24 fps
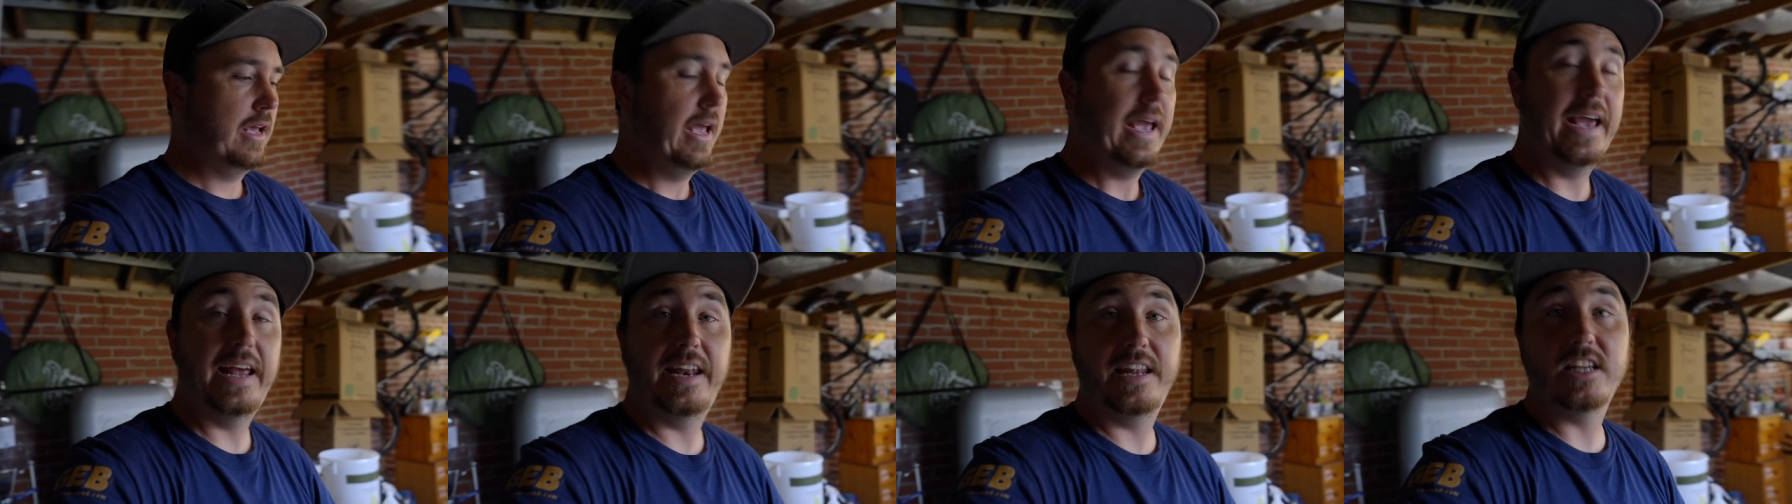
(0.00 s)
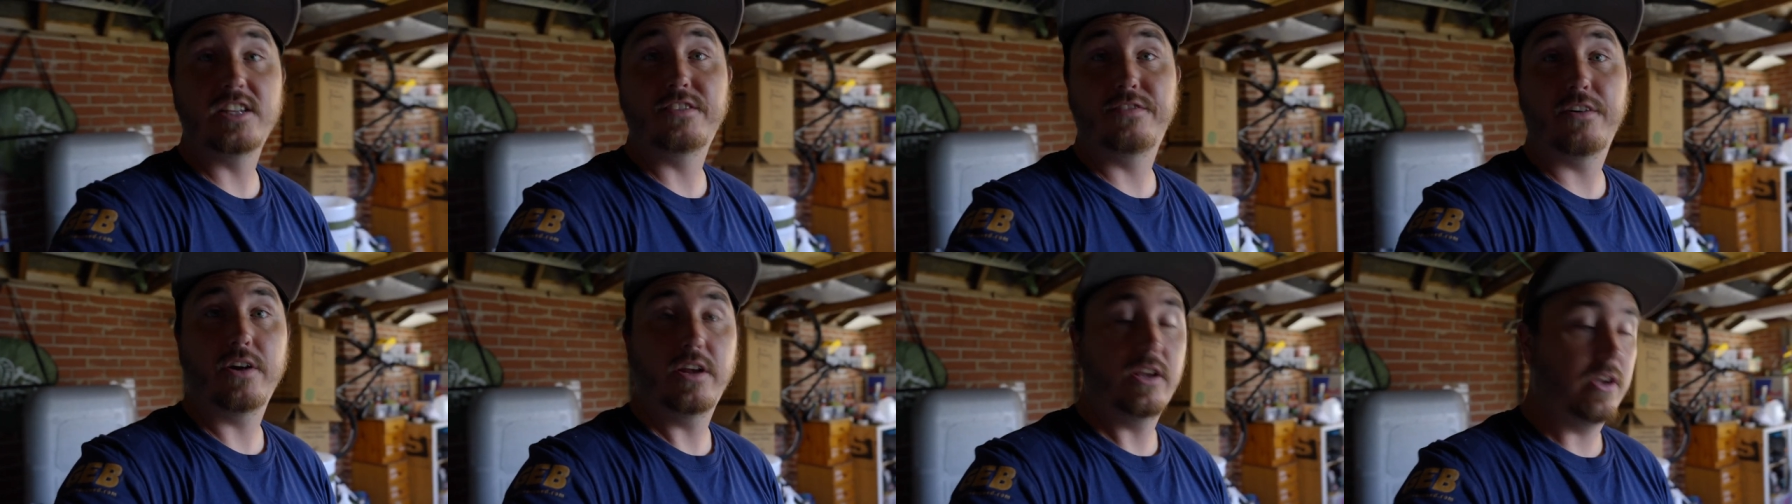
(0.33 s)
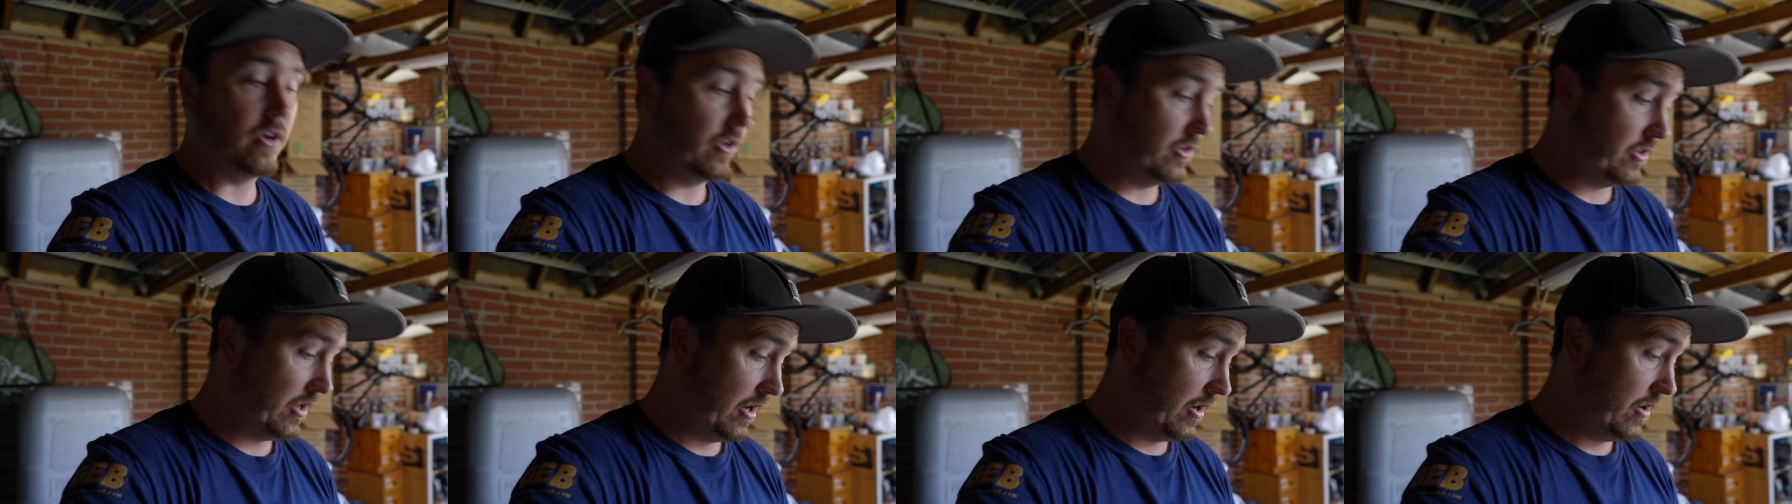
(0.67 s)
It is very
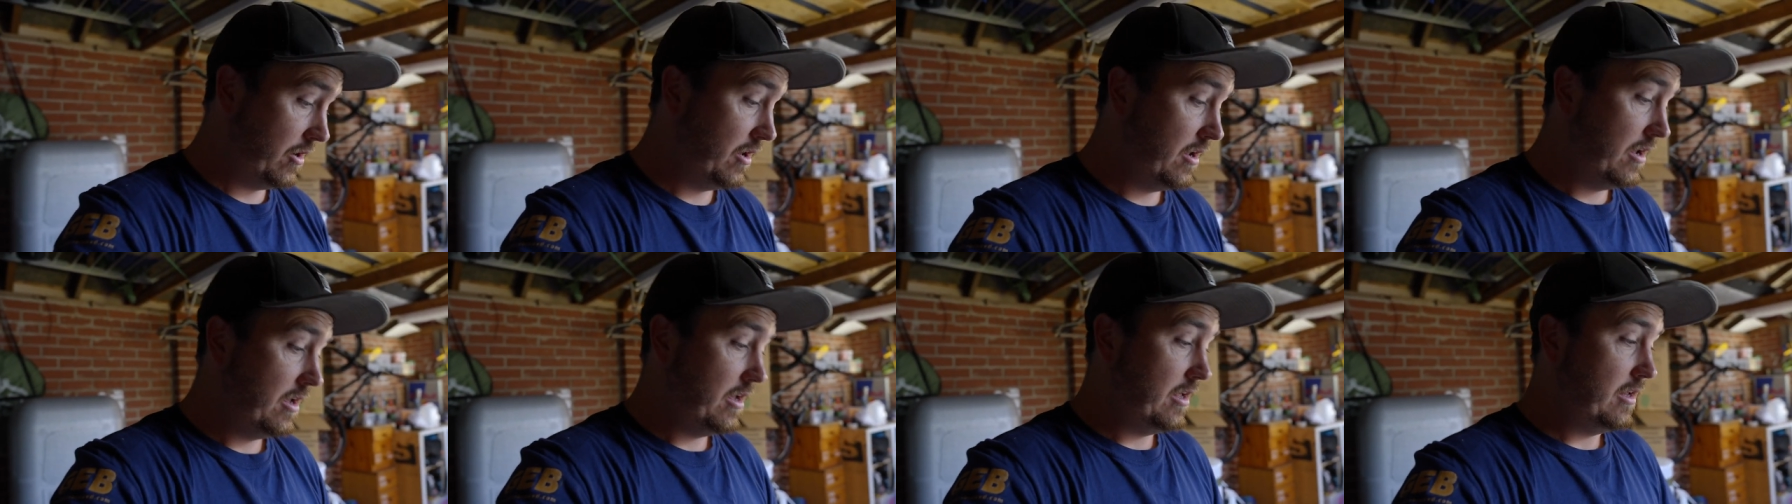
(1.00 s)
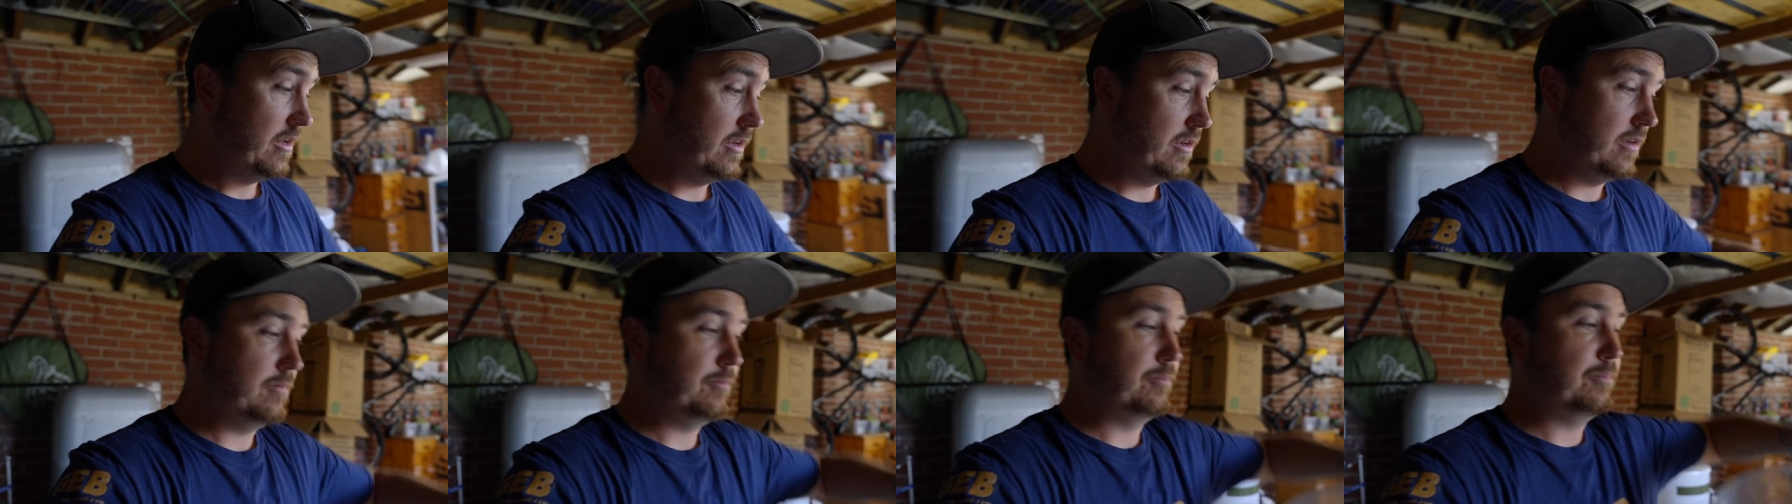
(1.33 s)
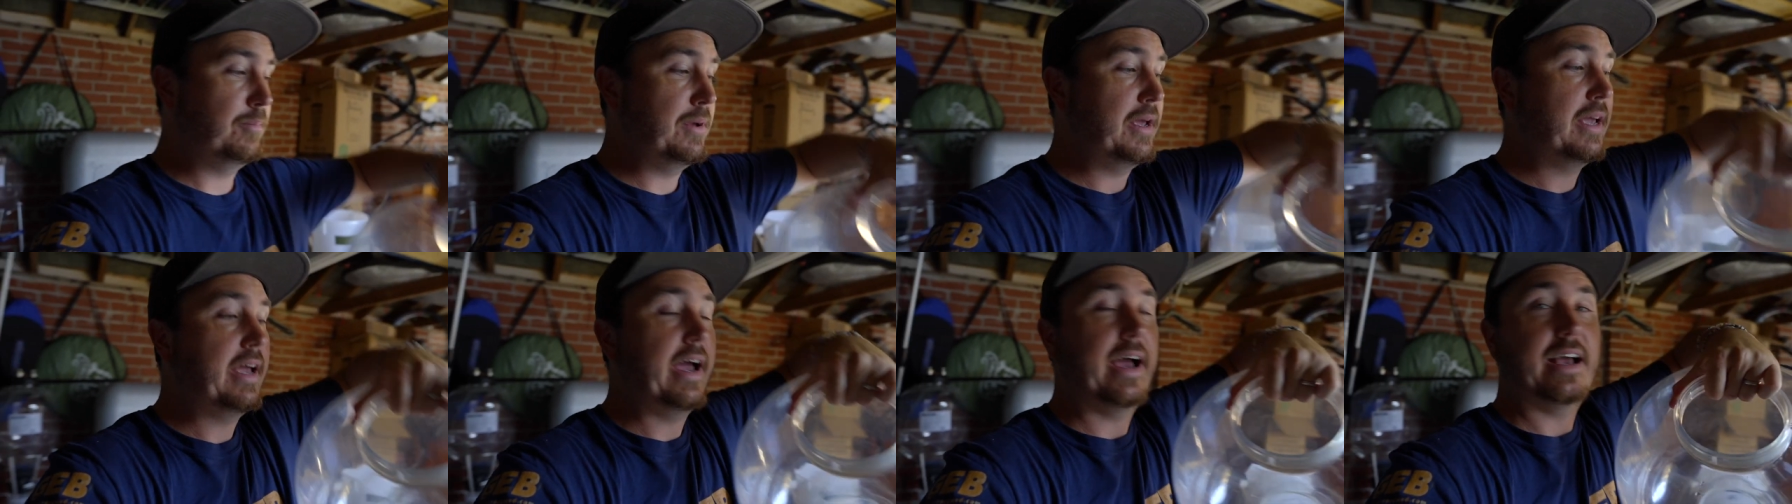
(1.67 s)
good though. Big